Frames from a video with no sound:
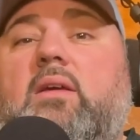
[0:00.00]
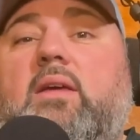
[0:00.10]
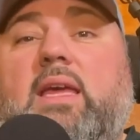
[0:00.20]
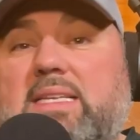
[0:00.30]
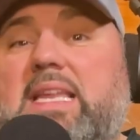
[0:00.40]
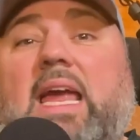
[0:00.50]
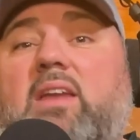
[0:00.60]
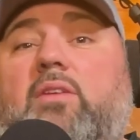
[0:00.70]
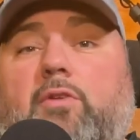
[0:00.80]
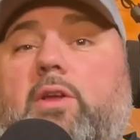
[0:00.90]

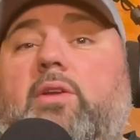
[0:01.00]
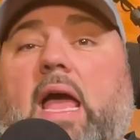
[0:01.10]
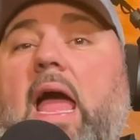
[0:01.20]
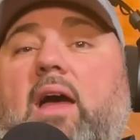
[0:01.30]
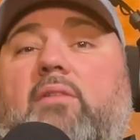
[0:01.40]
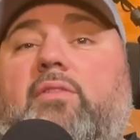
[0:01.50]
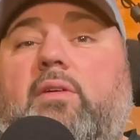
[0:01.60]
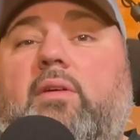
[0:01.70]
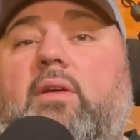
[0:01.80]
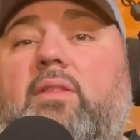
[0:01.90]
intended for you to have,
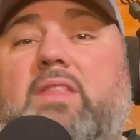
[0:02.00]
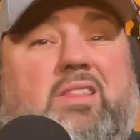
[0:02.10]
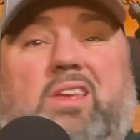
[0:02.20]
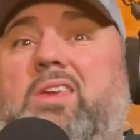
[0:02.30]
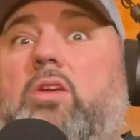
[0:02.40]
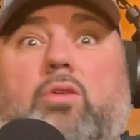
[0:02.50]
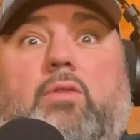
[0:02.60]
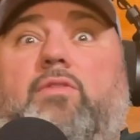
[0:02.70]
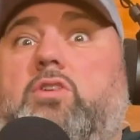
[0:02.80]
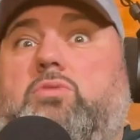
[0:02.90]
that the
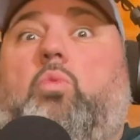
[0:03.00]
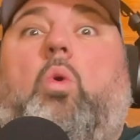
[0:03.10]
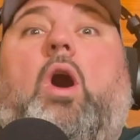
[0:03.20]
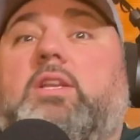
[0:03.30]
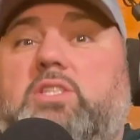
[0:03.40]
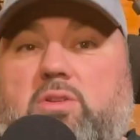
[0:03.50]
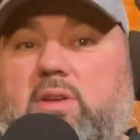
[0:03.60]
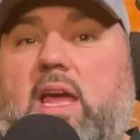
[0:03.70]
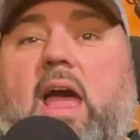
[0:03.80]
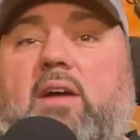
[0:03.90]
universe wants you
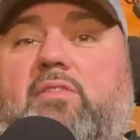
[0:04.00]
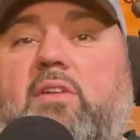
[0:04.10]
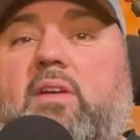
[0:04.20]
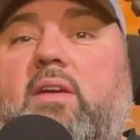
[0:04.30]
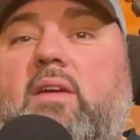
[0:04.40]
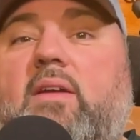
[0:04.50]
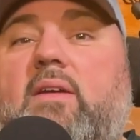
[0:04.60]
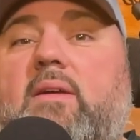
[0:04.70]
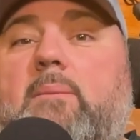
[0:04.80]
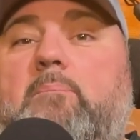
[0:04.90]
to have,
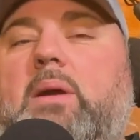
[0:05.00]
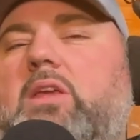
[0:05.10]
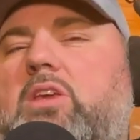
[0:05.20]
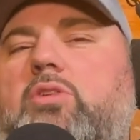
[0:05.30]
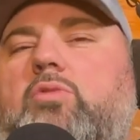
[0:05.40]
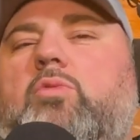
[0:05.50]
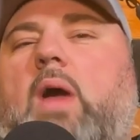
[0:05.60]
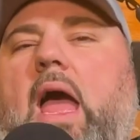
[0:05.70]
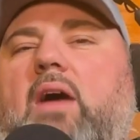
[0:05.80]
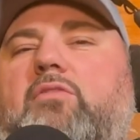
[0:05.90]
but you
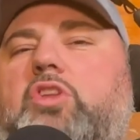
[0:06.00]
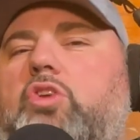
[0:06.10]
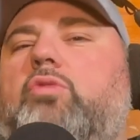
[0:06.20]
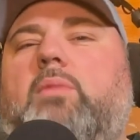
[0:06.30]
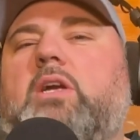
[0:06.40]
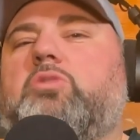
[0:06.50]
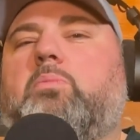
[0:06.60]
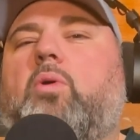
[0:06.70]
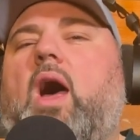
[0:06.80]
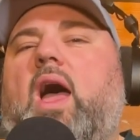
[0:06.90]
have too much
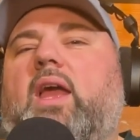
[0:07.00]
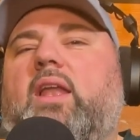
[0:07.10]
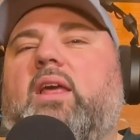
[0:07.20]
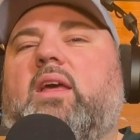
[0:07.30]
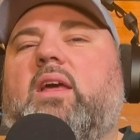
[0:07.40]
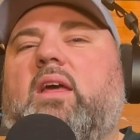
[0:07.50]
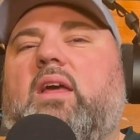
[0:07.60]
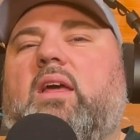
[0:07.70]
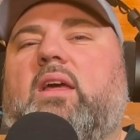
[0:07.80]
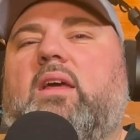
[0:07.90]
pride
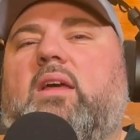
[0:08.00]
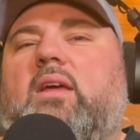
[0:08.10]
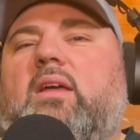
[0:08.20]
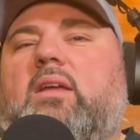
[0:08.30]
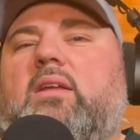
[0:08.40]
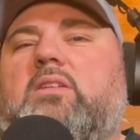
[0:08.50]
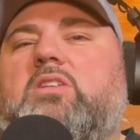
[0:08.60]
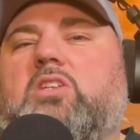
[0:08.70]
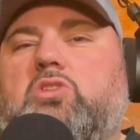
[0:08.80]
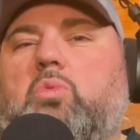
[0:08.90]

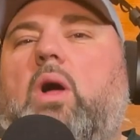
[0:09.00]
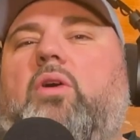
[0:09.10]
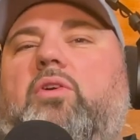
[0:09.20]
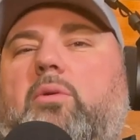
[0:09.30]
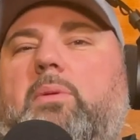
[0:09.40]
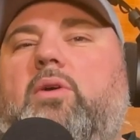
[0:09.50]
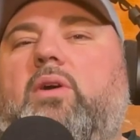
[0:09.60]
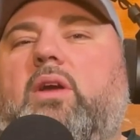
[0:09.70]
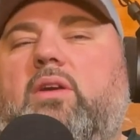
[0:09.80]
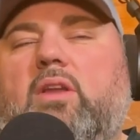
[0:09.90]
to swallow your pill
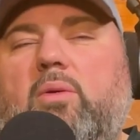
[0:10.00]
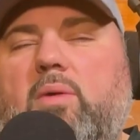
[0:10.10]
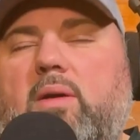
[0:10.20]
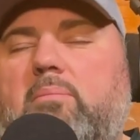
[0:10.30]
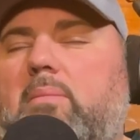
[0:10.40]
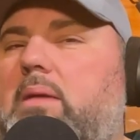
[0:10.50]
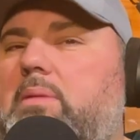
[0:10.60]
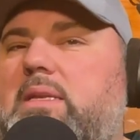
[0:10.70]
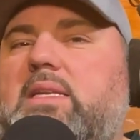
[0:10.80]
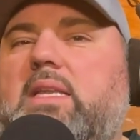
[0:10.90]
and go, you know what?
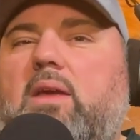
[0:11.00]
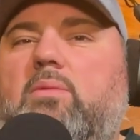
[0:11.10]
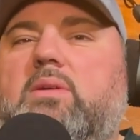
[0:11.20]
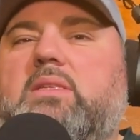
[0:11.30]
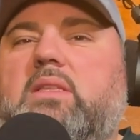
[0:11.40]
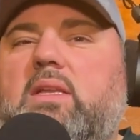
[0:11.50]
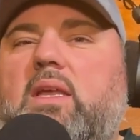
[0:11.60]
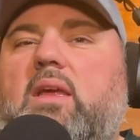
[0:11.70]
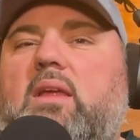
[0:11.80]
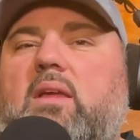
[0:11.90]
Maybe today wasn't the
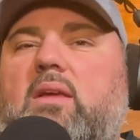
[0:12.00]
day.